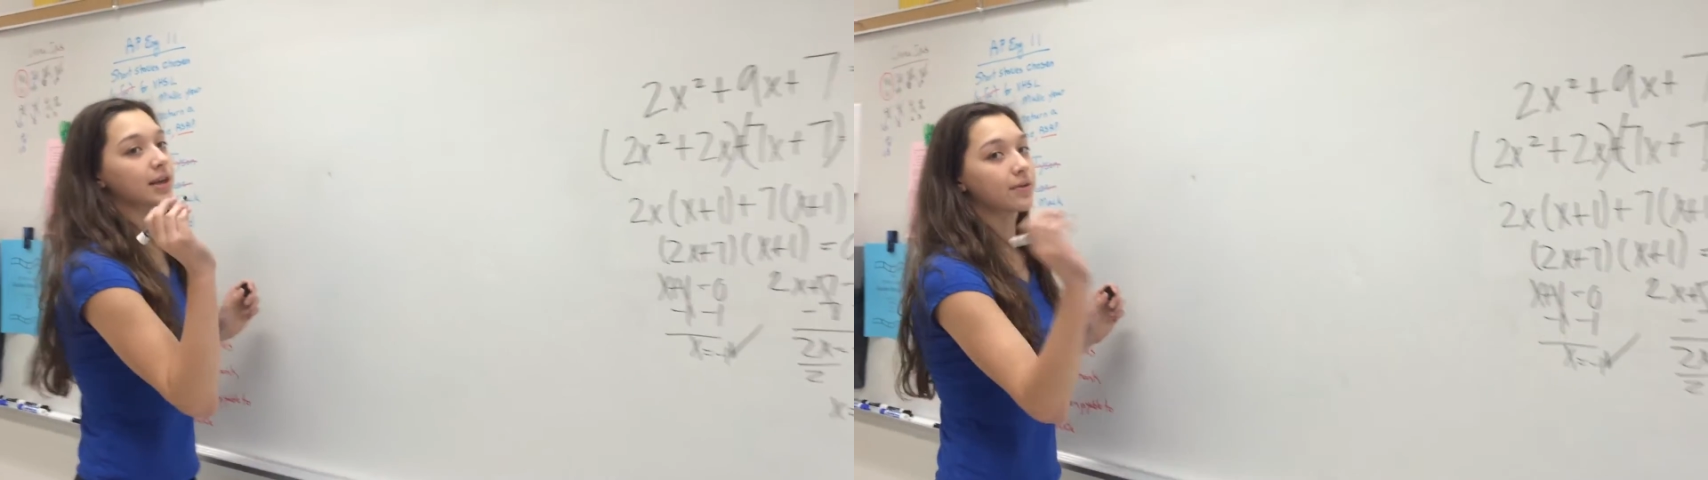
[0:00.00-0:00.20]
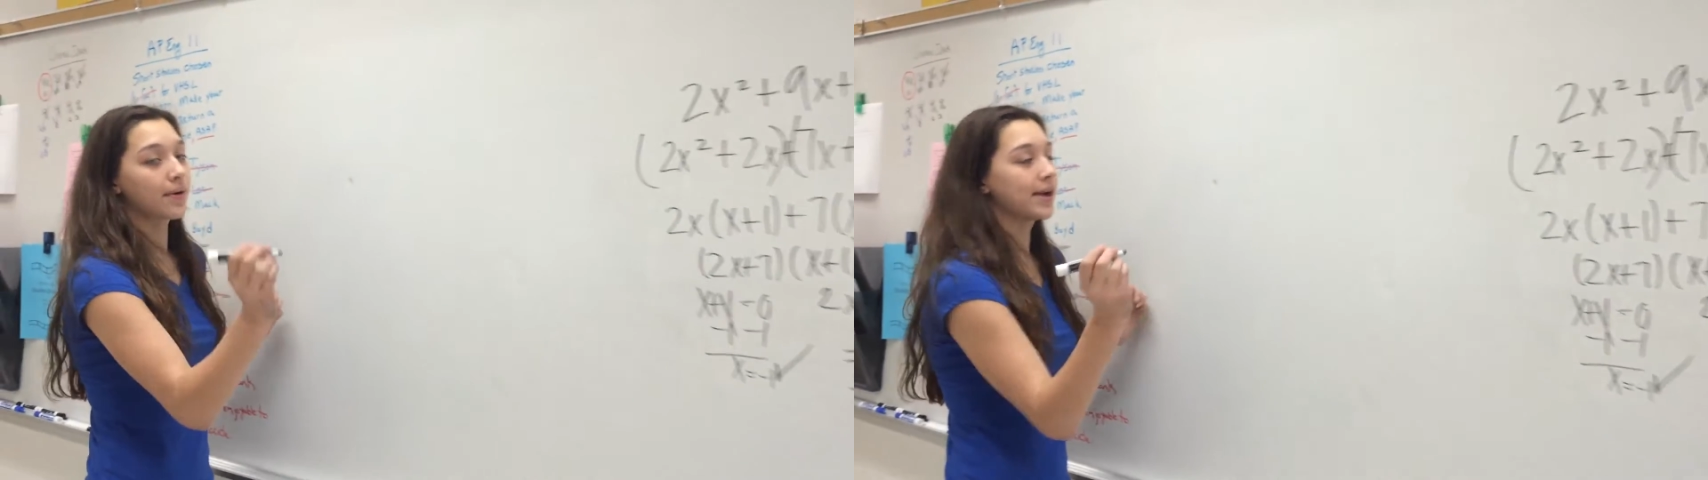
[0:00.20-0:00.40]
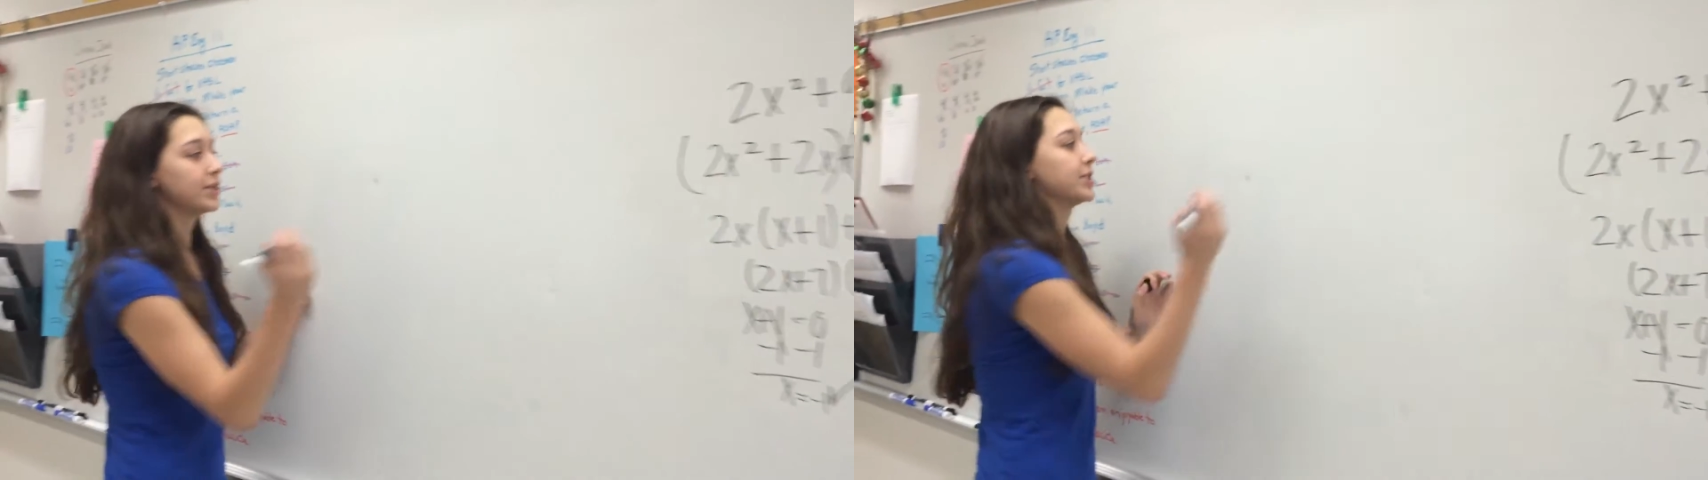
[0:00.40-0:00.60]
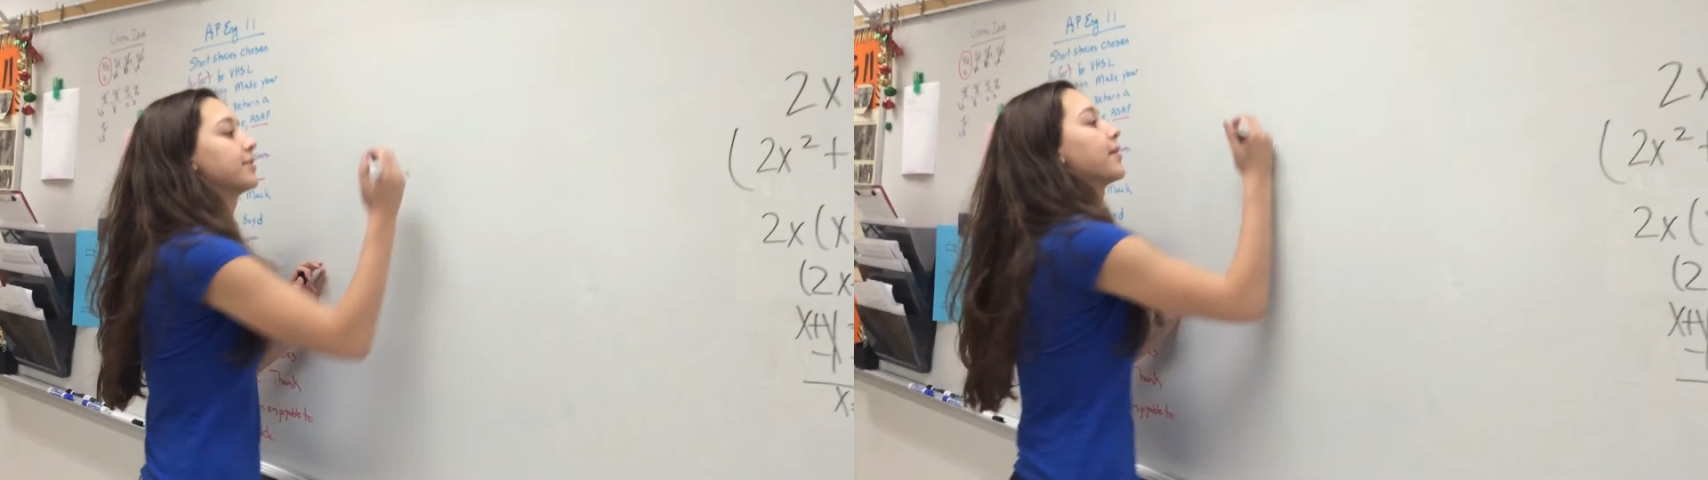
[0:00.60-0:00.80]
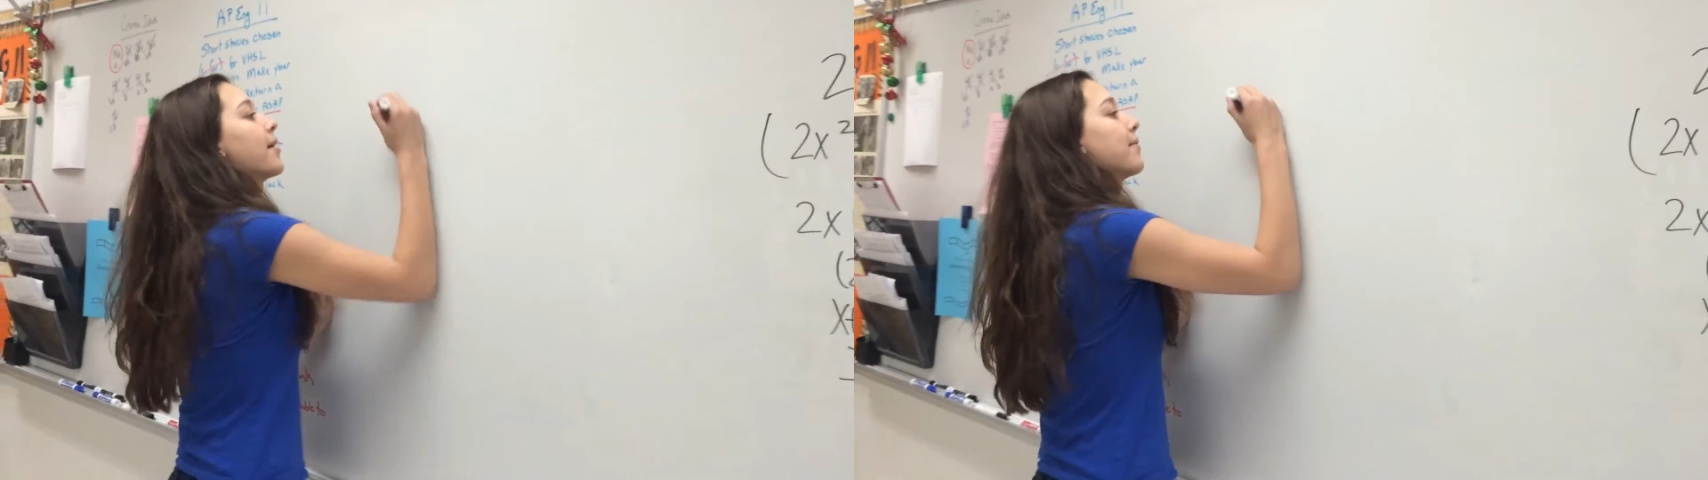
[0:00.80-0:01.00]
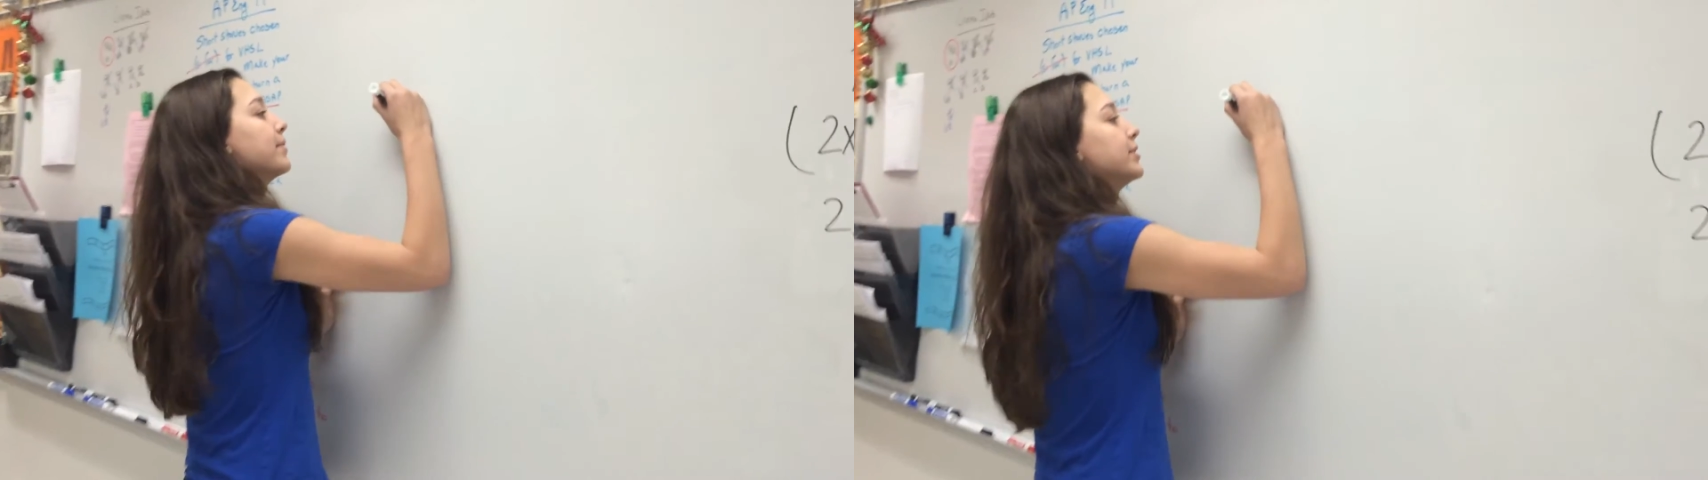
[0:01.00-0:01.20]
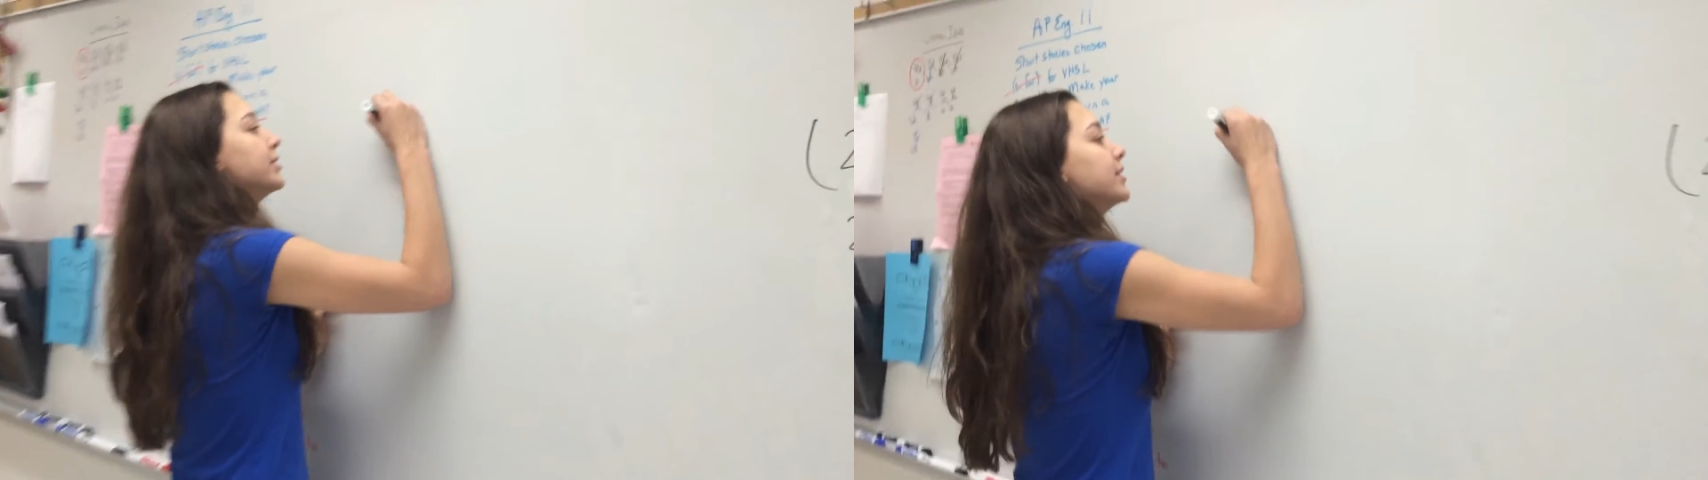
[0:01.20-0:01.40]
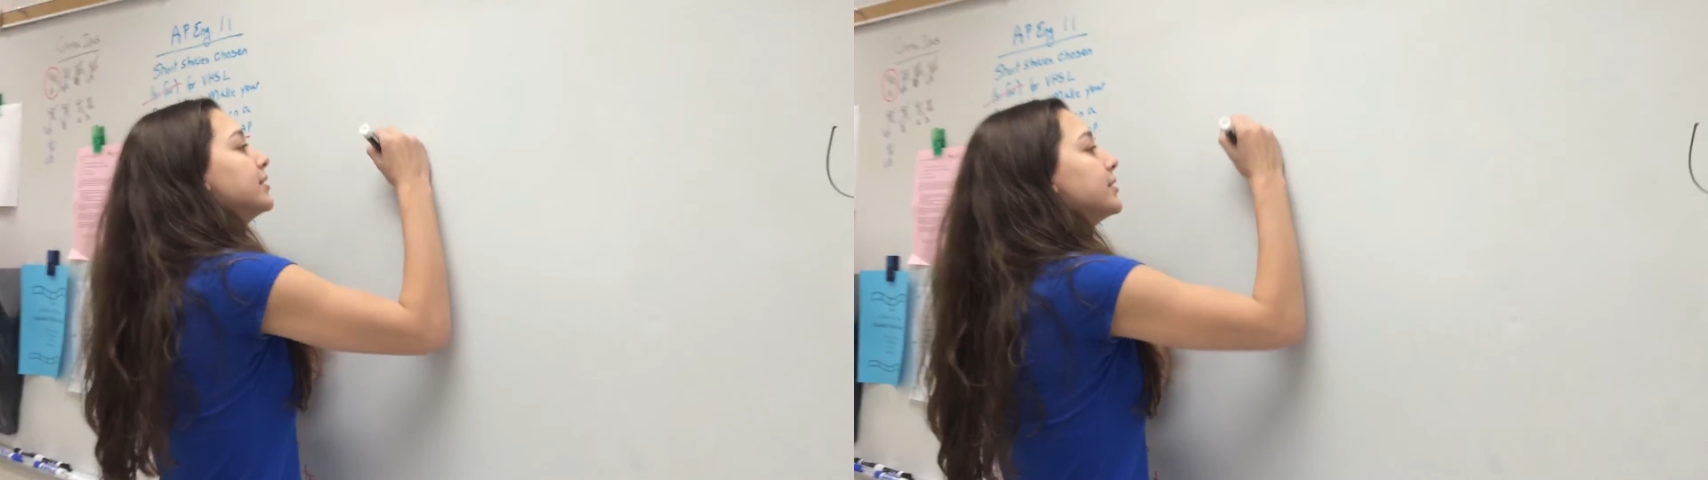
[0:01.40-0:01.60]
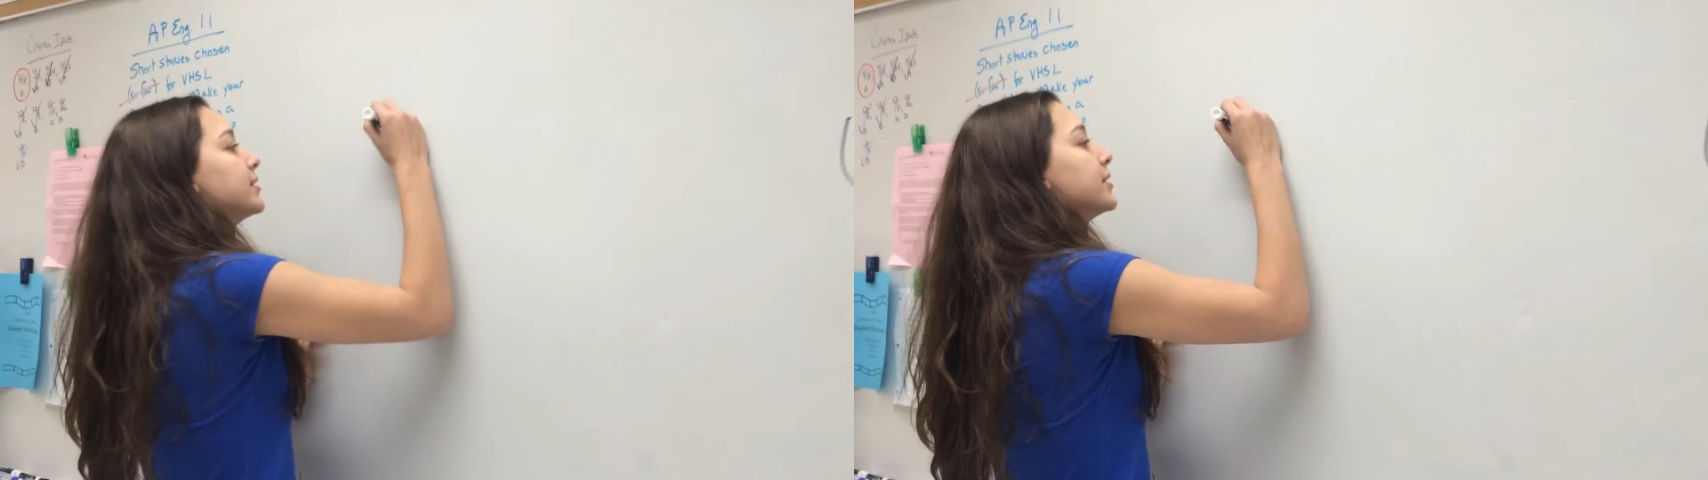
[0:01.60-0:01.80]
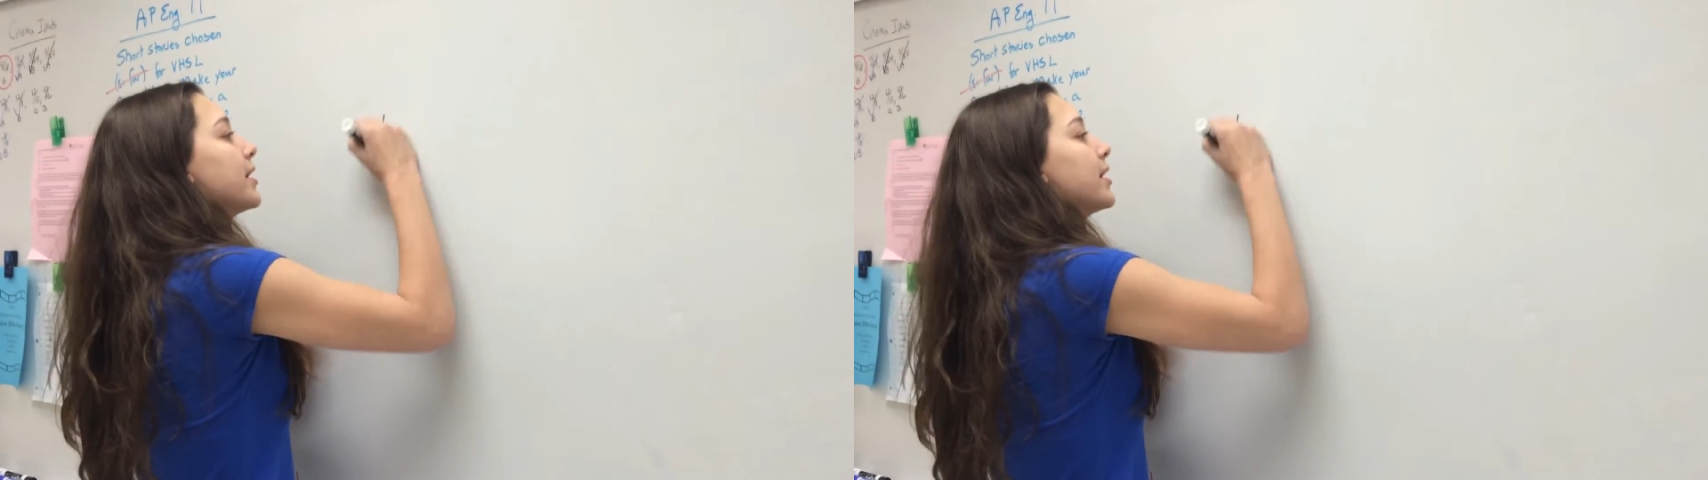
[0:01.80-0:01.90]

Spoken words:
equation, which is